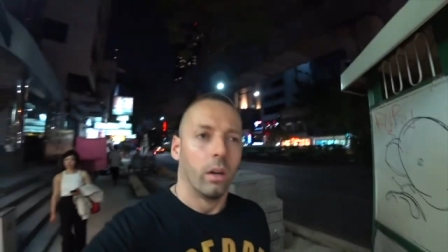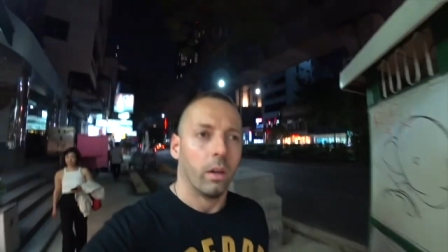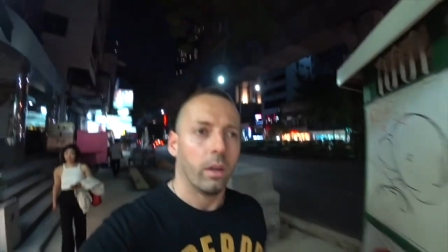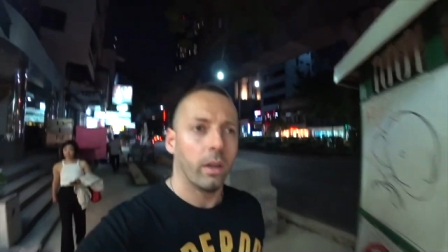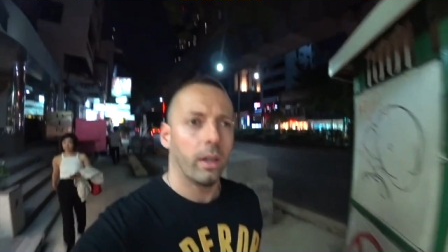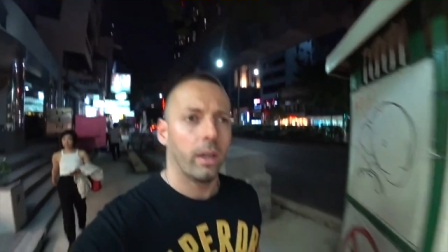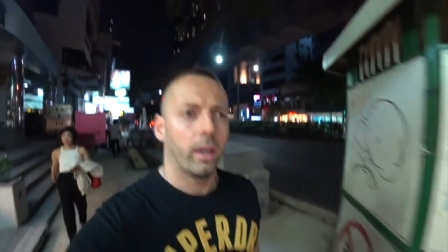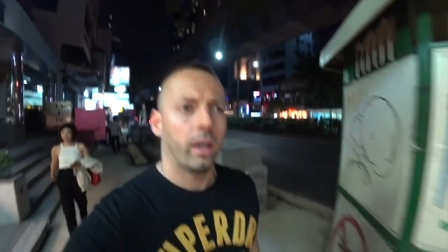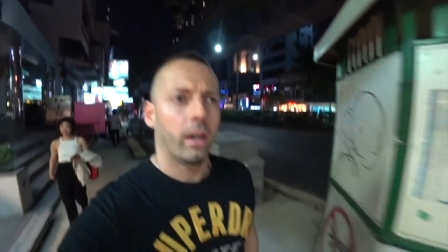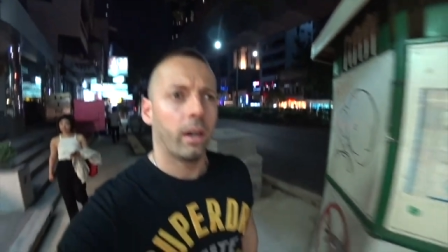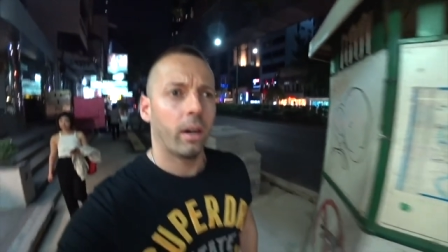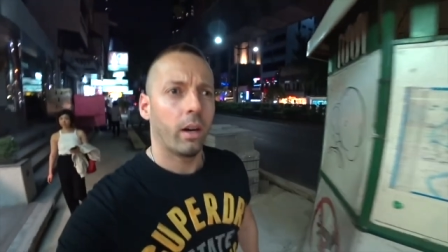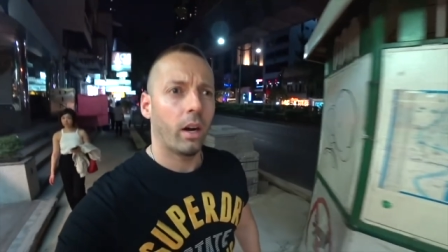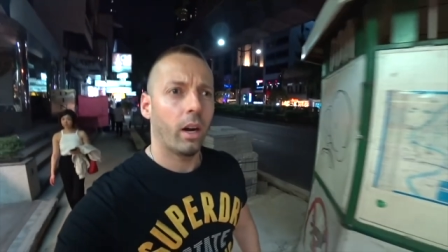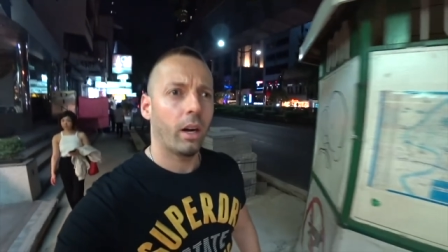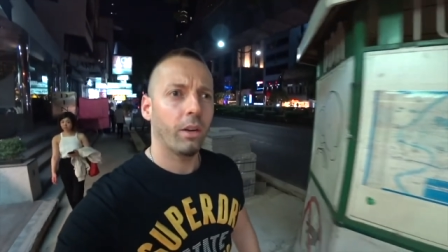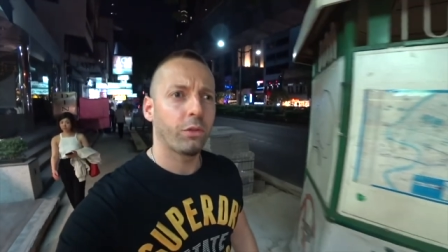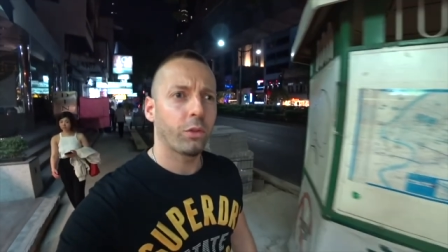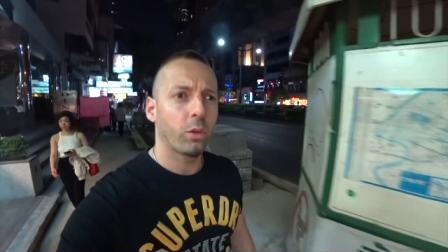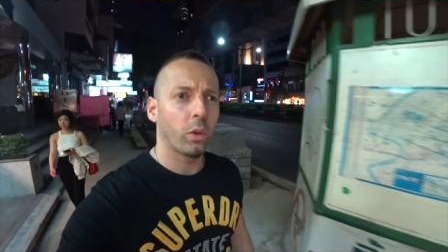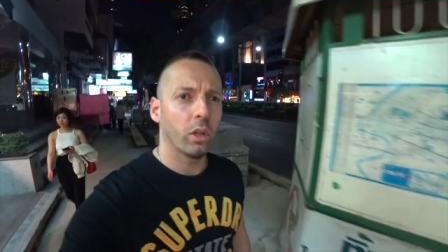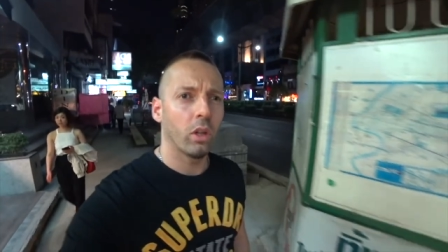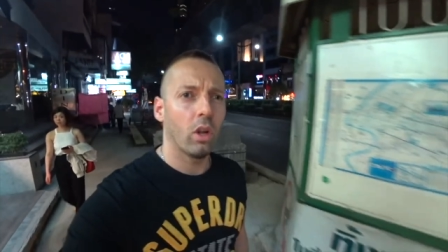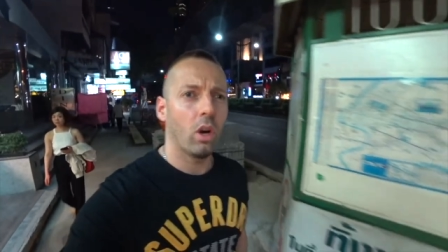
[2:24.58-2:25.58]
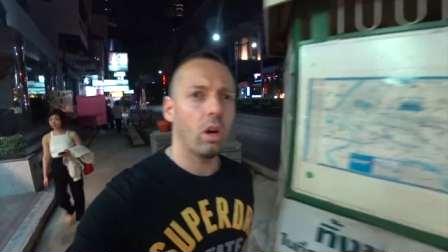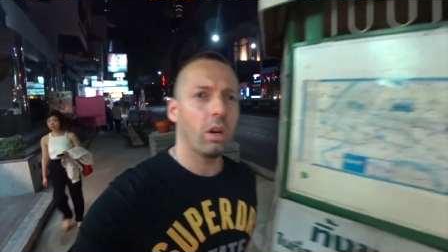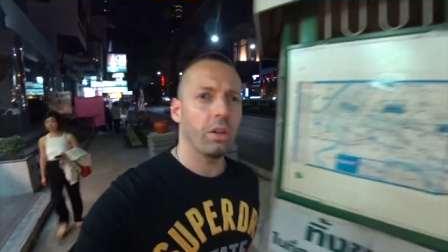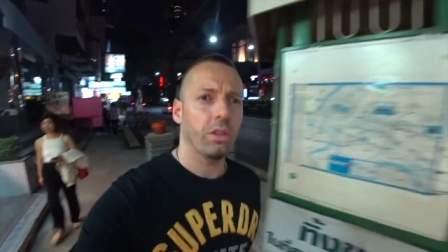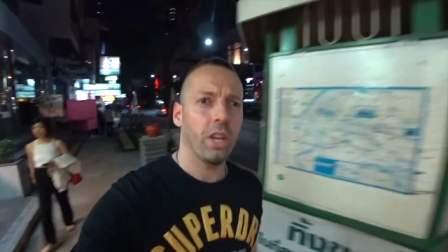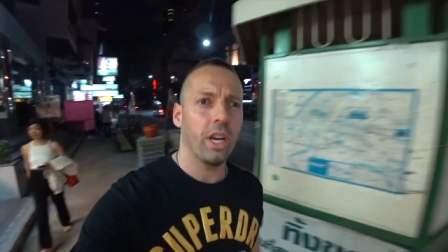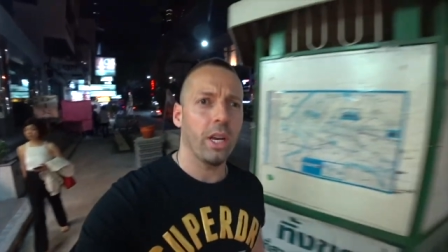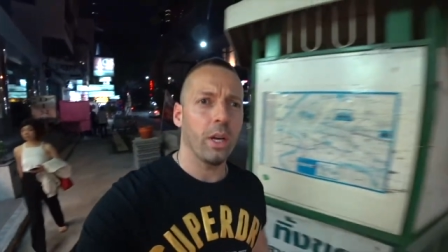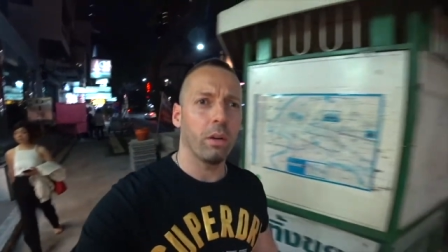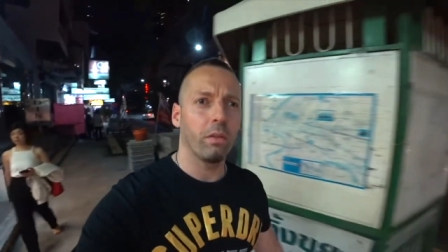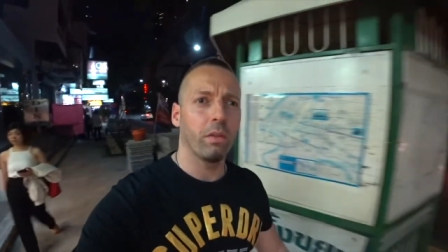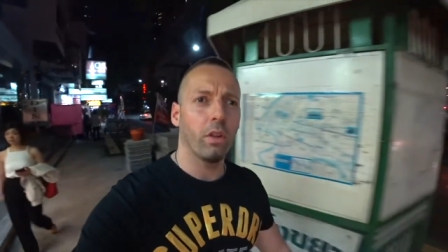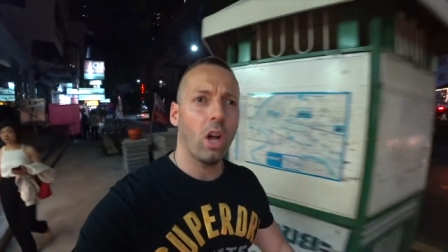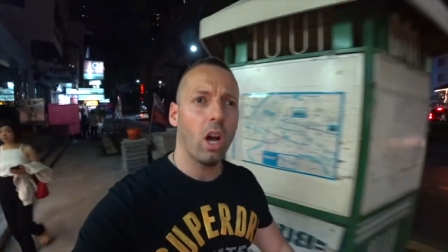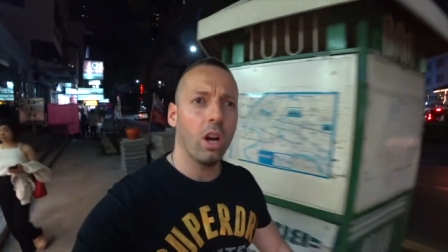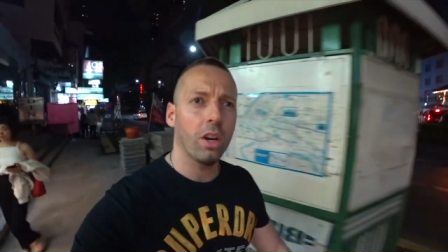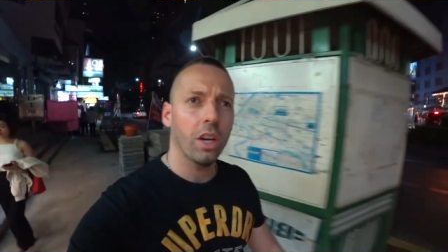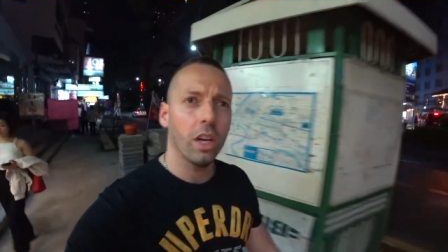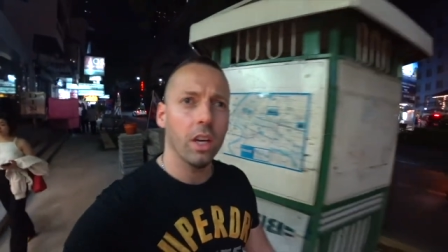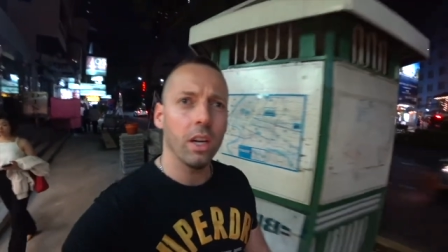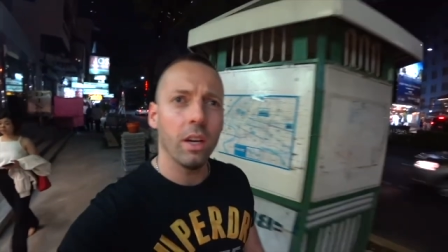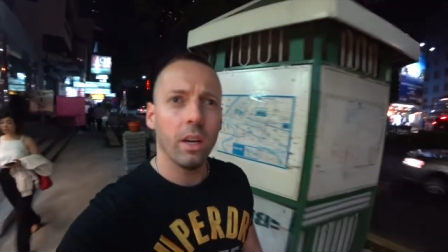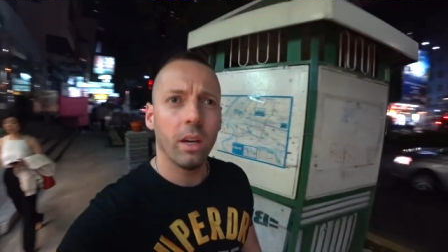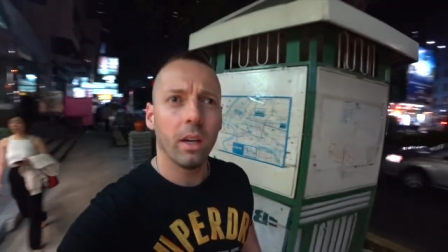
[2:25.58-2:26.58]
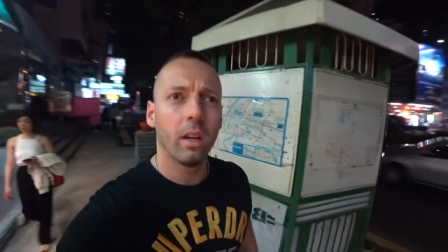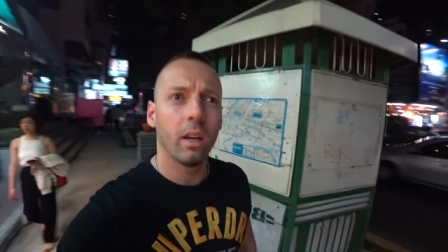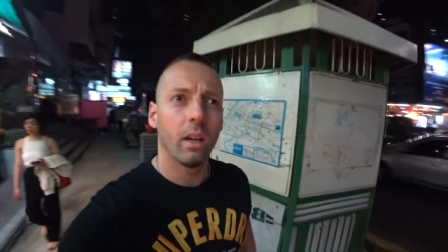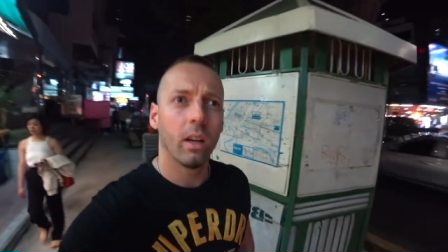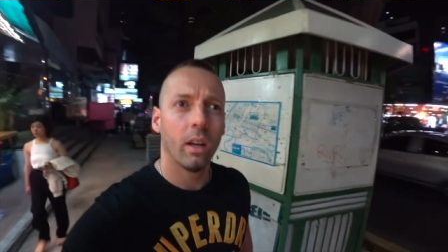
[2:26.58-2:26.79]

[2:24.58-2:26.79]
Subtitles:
Well, after a long day of vlogging,